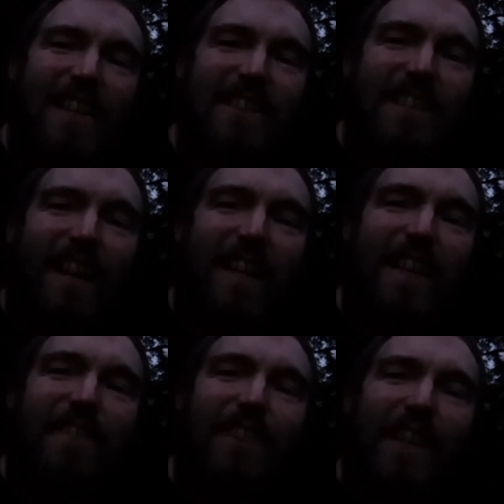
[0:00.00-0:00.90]
turn
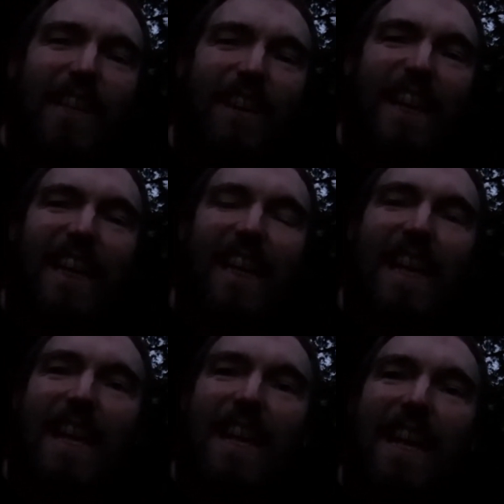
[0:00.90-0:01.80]
in for the night,
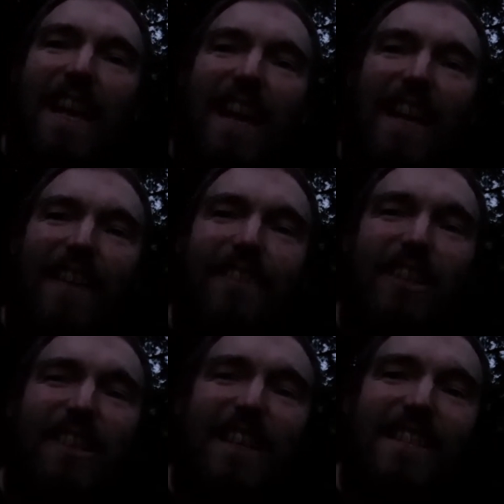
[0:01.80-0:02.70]
and have a
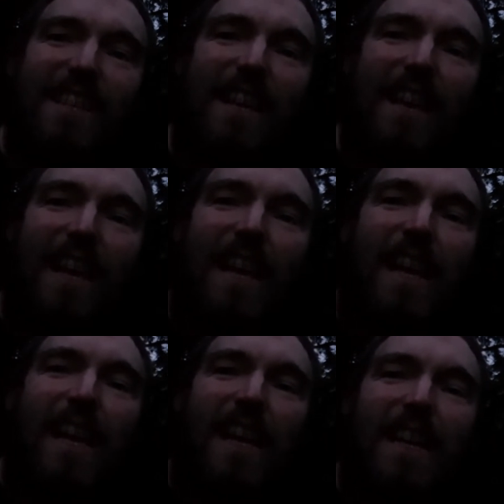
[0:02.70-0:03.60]
nice
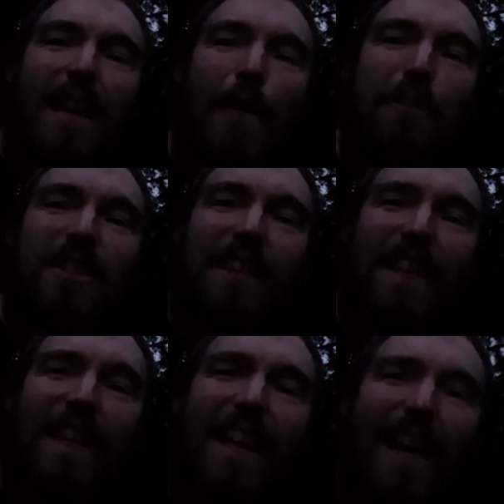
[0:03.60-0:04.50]
cup of
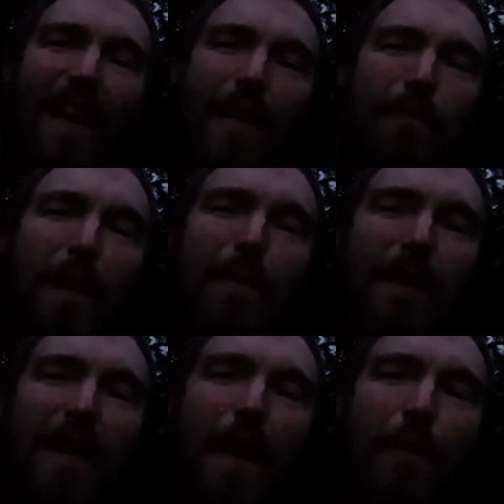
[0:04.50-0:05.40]
tea and maybe
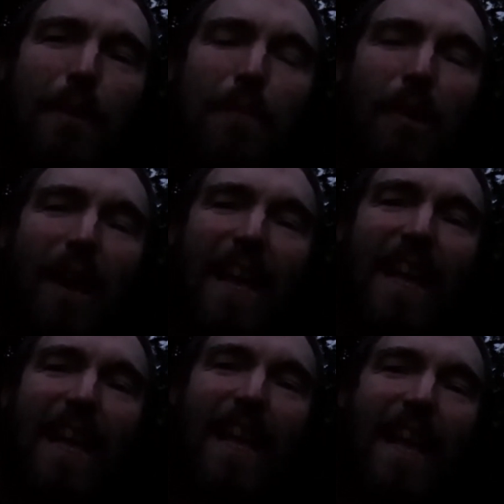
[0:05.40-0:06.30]
a couple of my
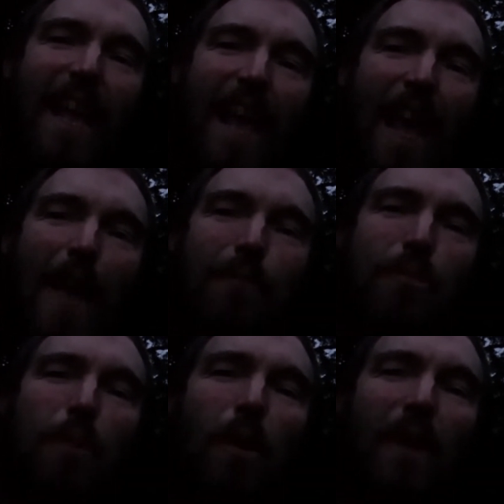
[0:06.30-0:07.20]

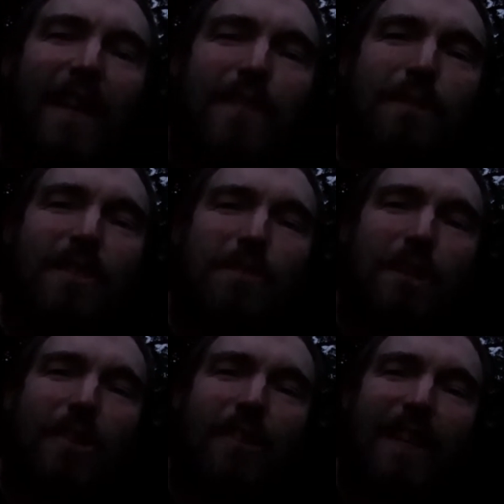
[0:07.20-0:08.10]
apple pies with
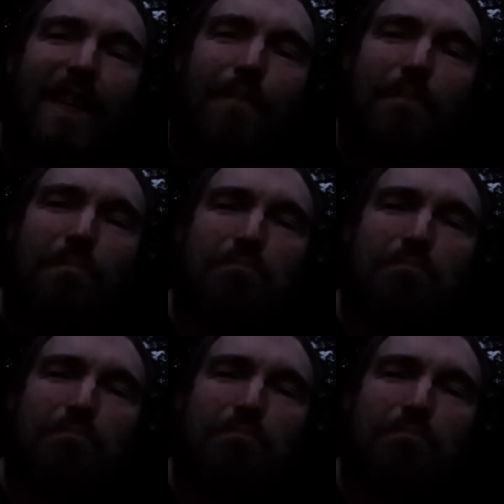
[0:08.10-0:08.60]
some cream.